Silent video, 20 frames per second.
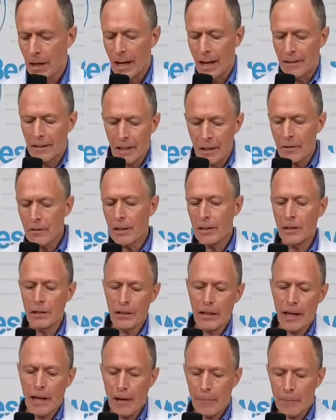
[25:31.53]
Another thing you
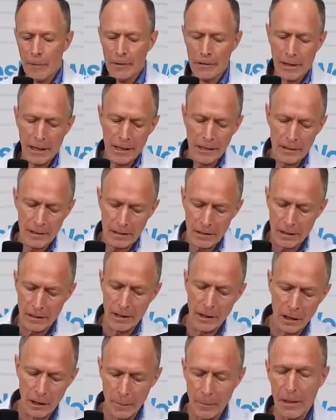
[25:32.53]
can have besides this, the
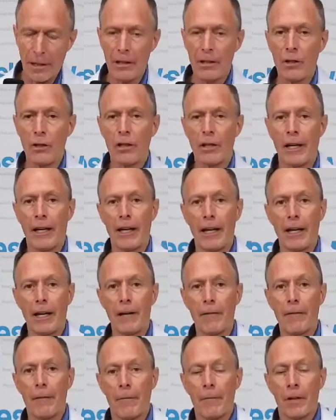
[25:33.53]
deli meat, you can
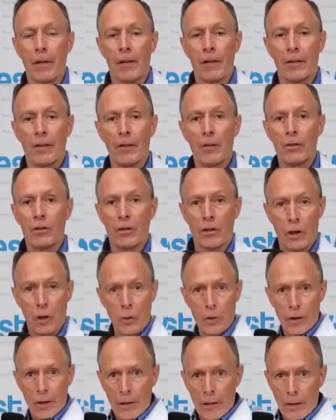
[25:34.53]
have those
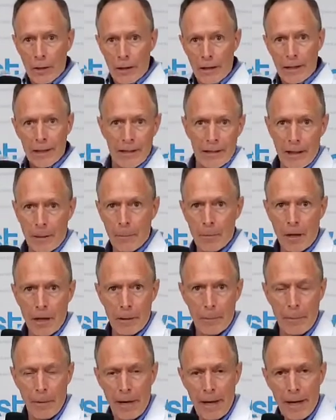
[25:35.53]
tuna in a
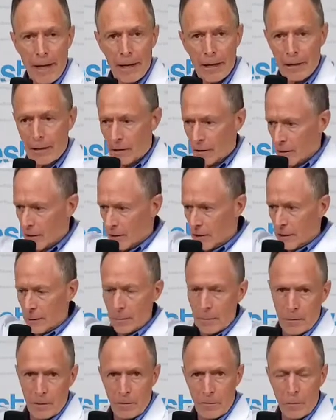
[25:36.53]
Ziploc bag,
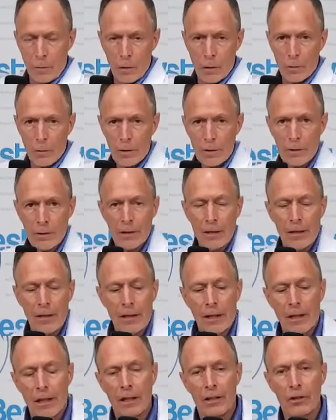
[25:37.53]
the foil ones.
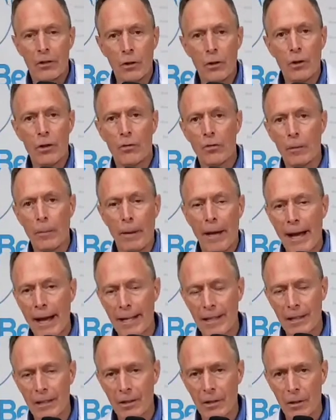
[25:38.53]
2 to 3
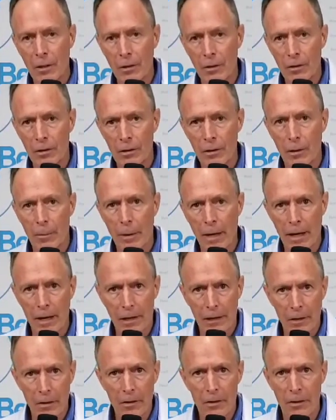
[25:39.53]
packs of those is about
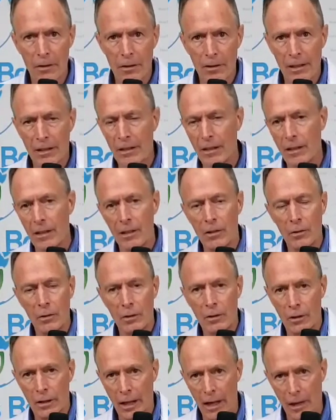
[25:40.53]
160 to
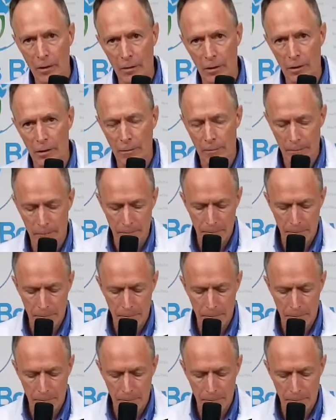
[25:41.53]
200 calories.